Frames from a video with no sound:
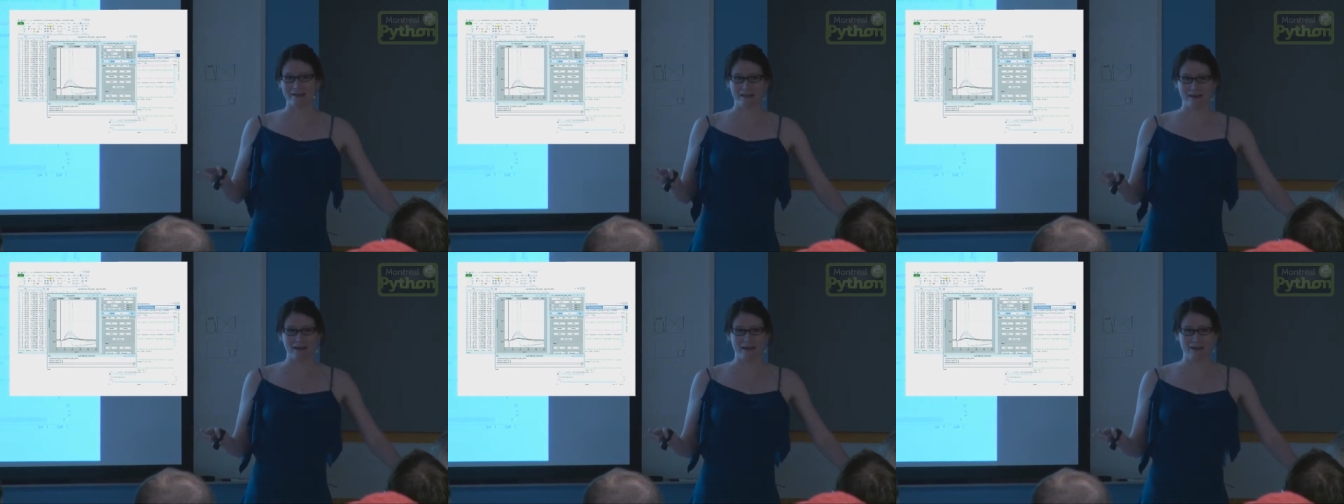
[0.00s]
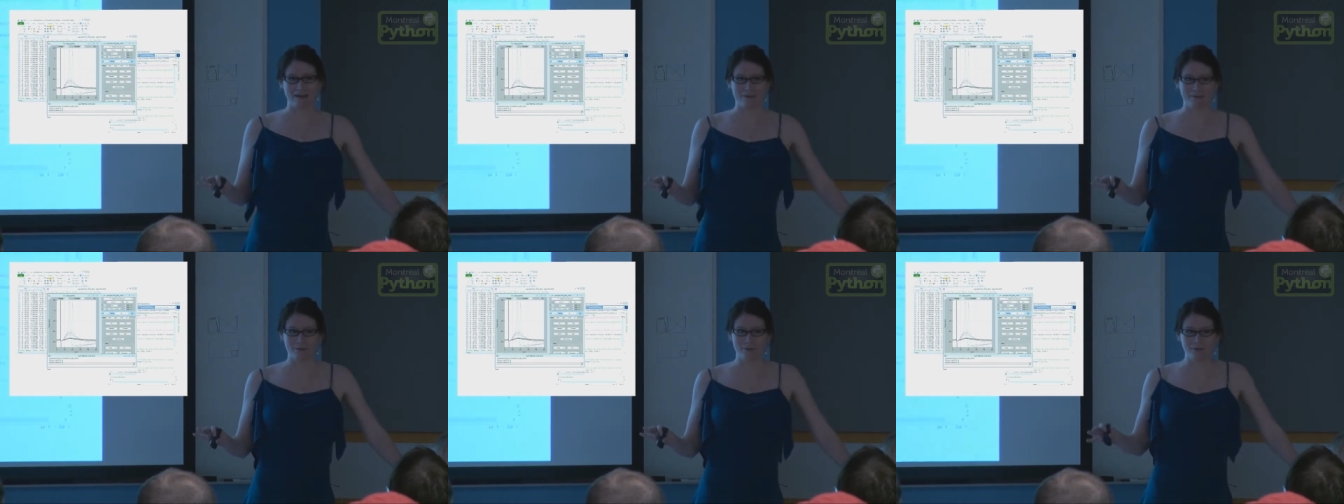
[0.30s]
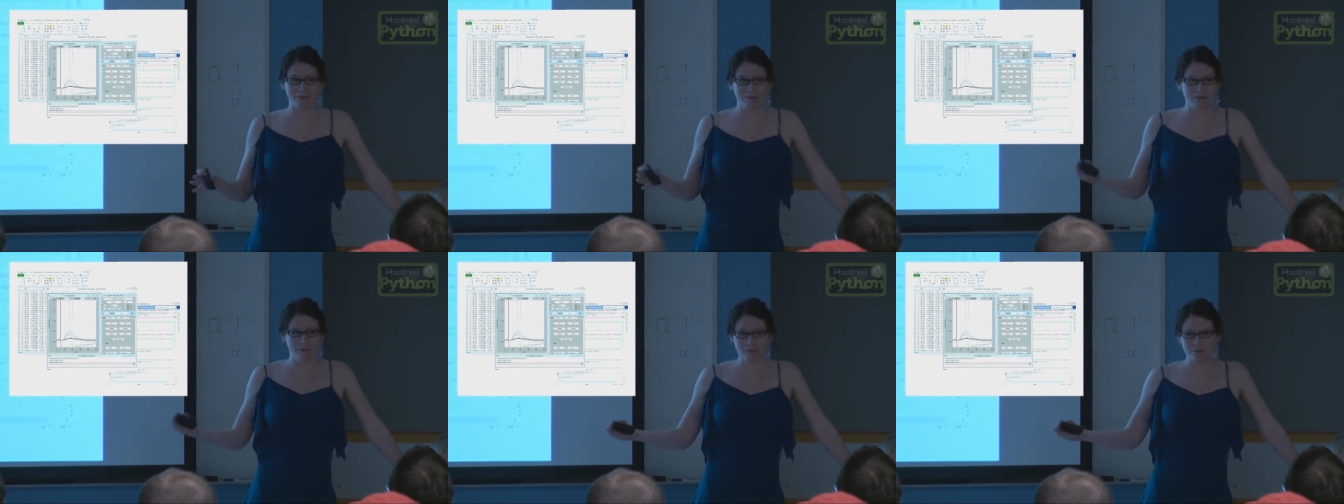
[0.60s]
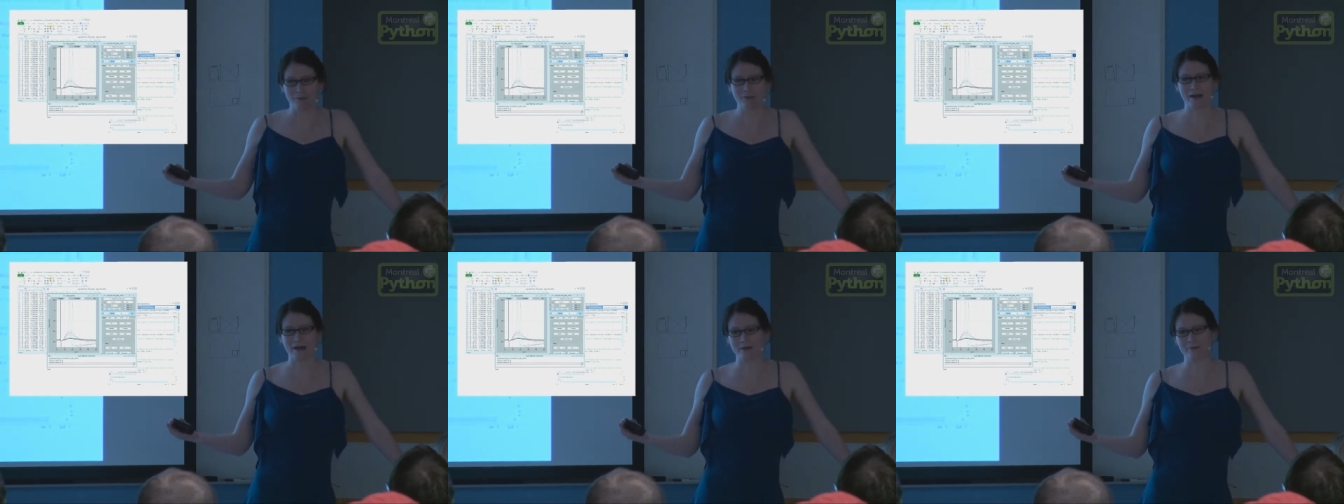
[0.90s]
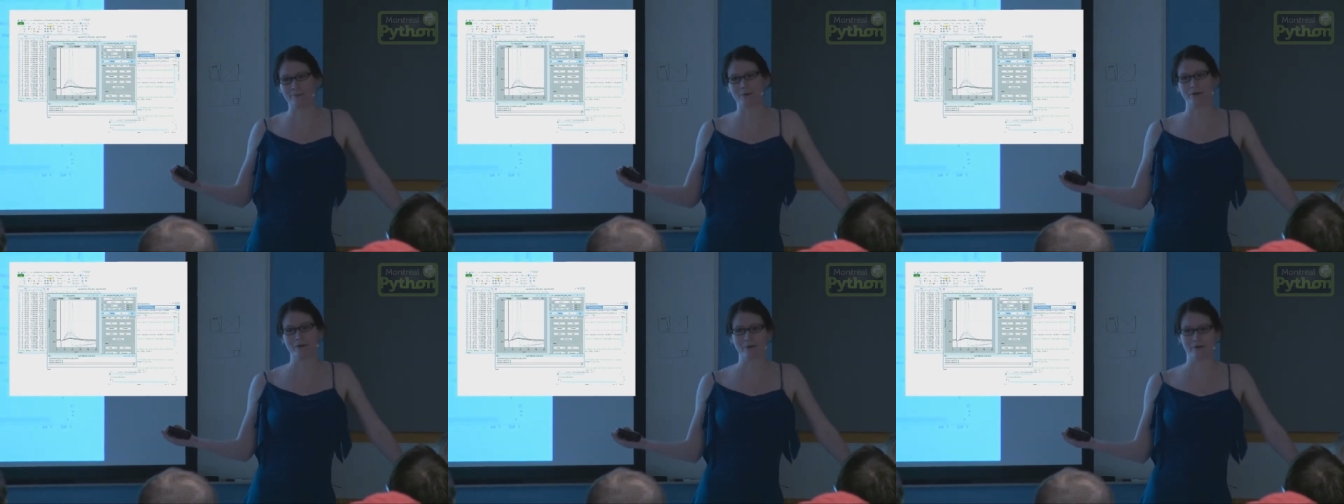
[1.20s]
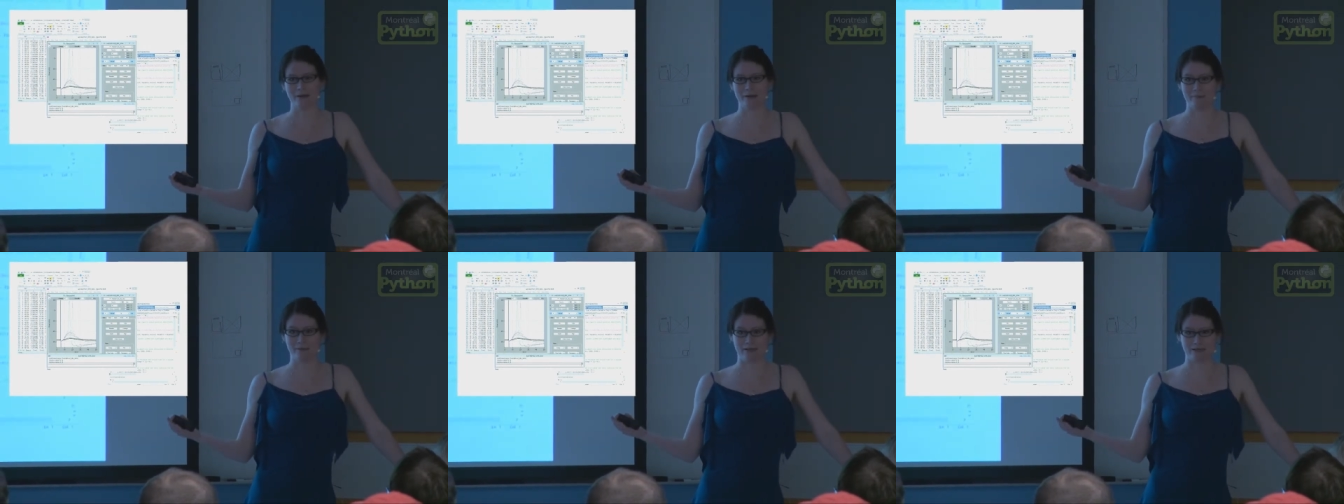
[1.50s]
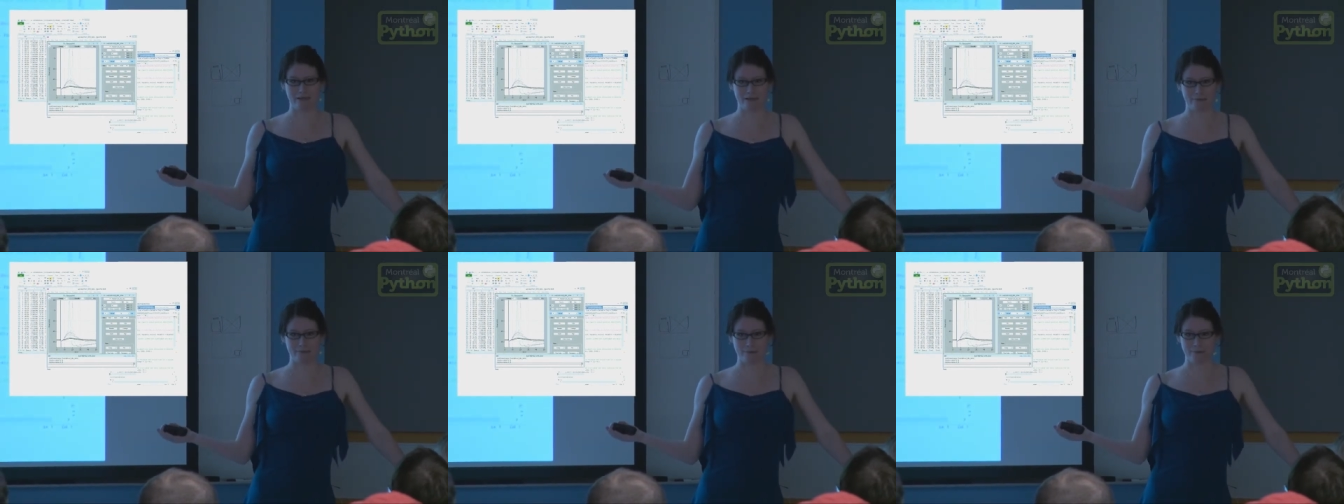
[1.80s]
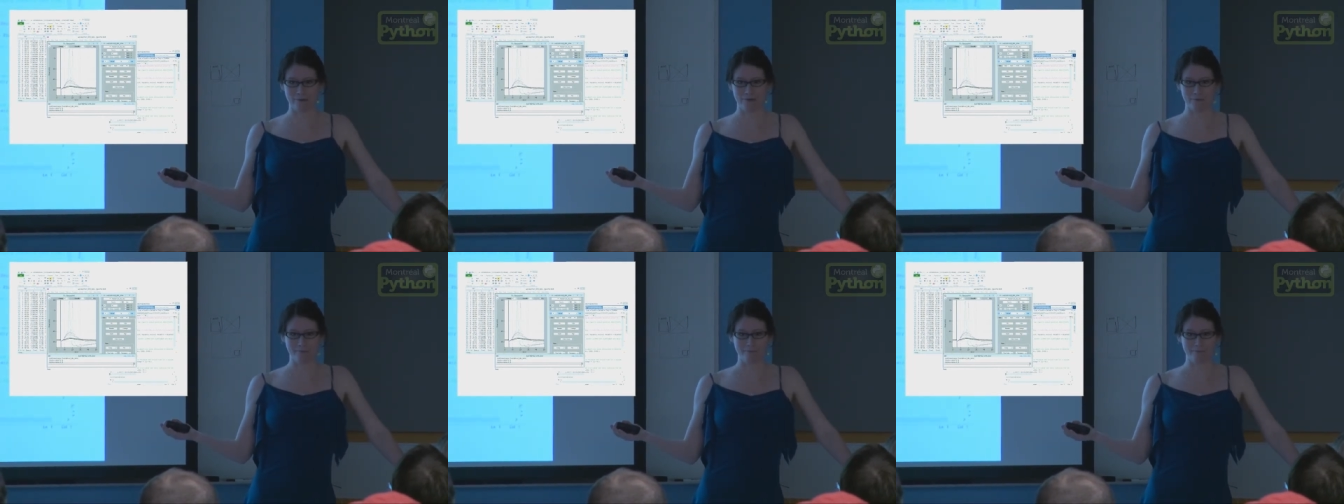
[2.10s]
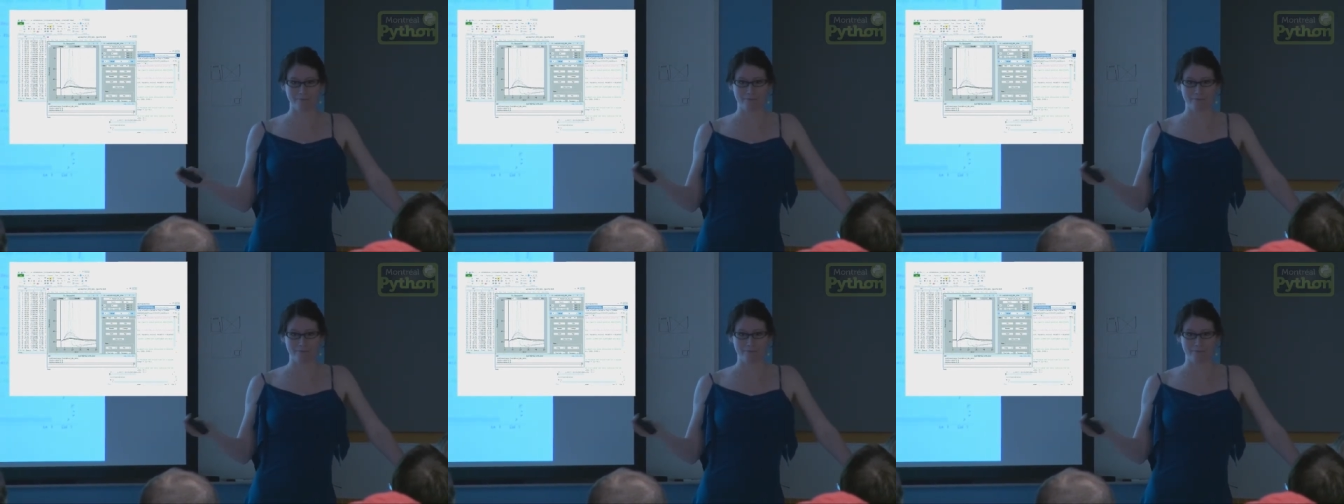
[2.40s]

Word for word: lab knew how to program in Igor.